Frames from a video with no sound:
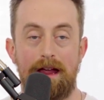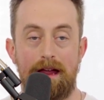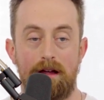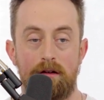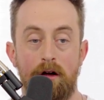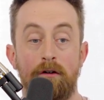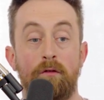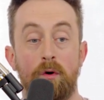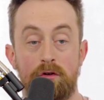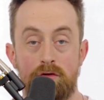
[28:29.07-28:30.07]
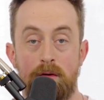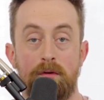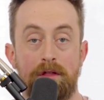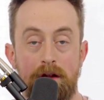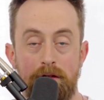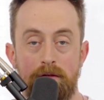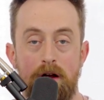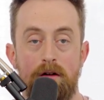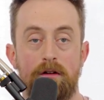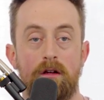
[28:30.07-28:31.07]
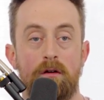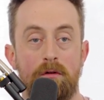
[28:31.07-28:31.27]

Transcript: and avoid trouble, stealth around,